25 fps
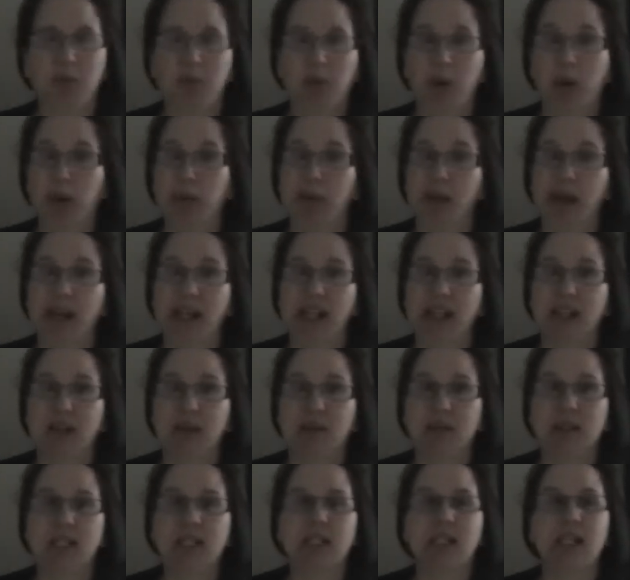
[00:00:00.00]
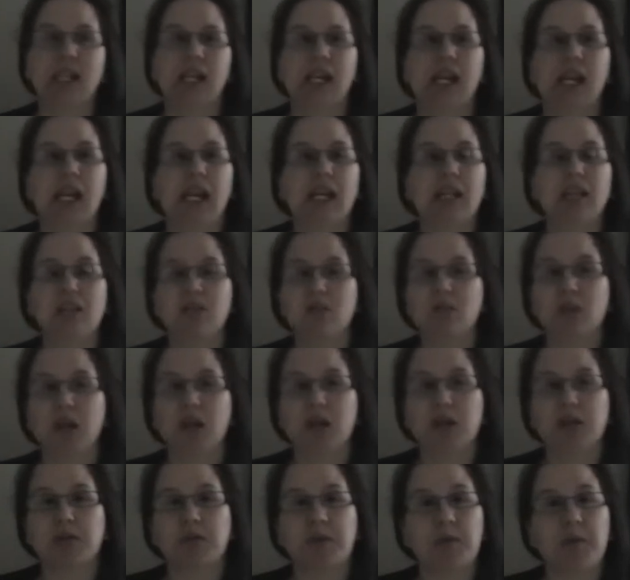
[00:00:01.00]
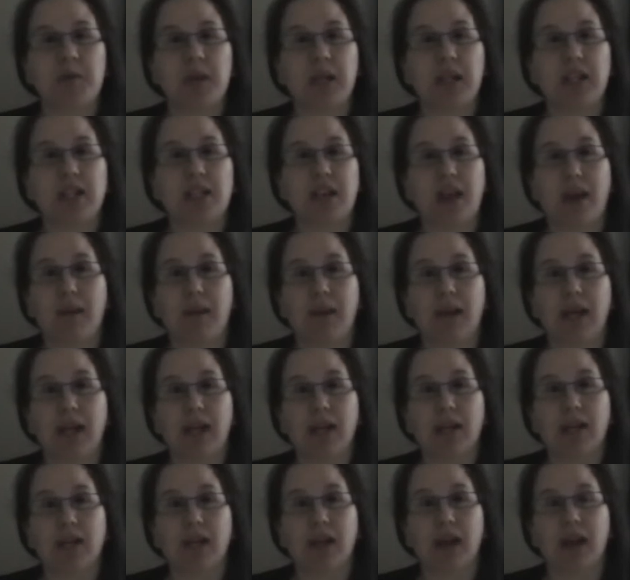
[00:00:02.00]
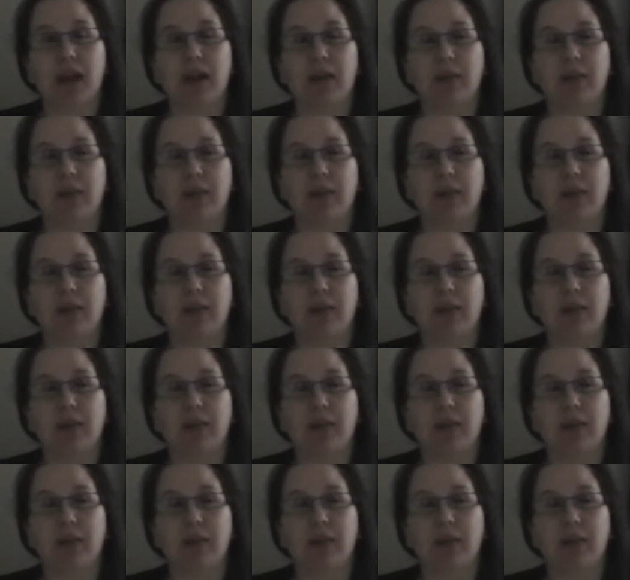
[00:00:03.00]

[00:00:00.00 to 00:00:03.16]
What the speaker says: put him back in nappies. He still tells me when he's going,